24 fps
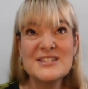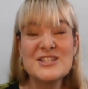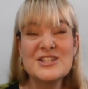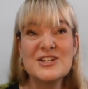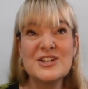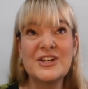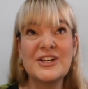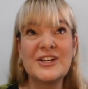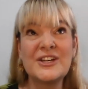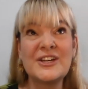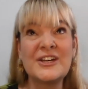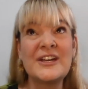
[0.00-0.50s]

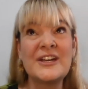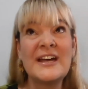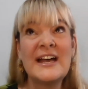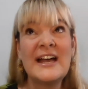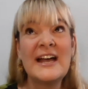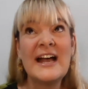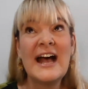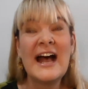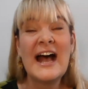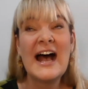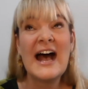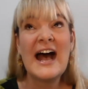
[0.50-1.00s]
So
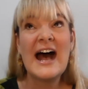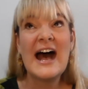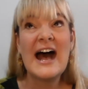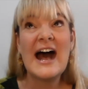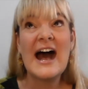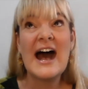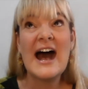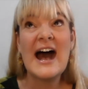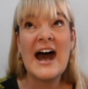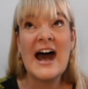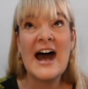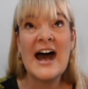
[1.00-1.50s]

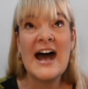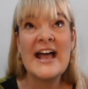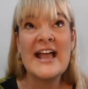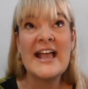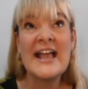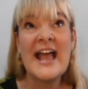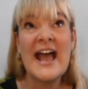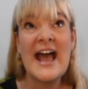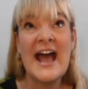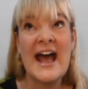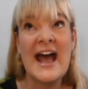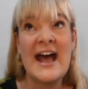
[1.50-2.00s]

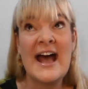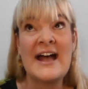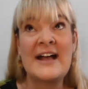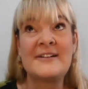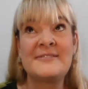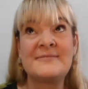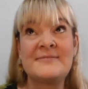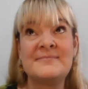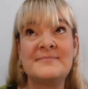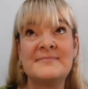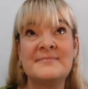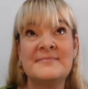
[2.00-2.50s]
I
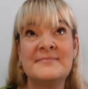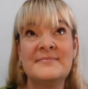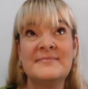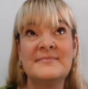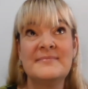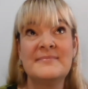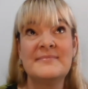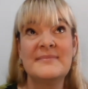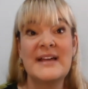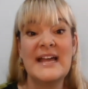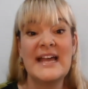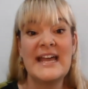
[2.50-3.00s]
am
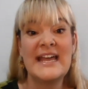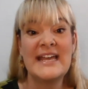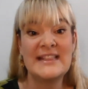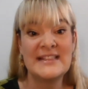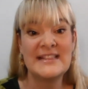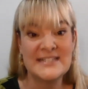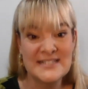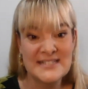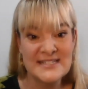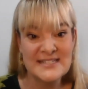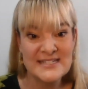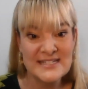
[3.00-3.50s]

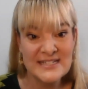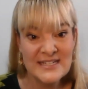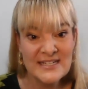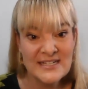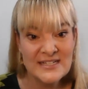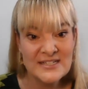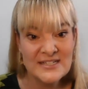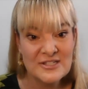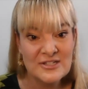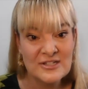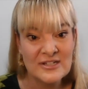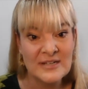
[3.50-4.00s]

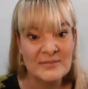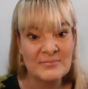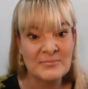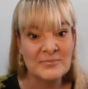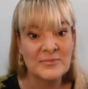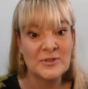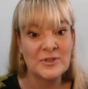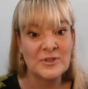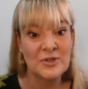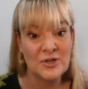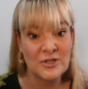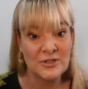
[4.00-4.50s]
allistic, so
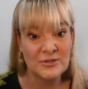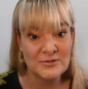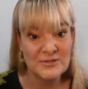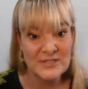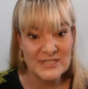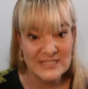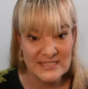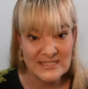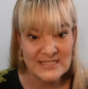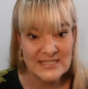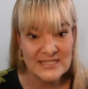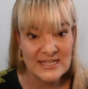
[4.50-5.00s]
I'm
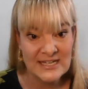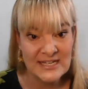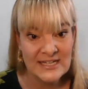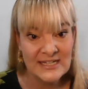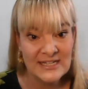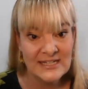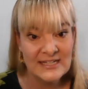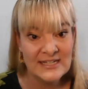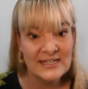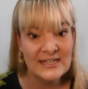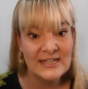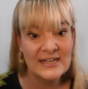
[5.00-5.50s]

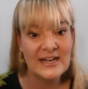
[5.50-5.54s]
non-autistic,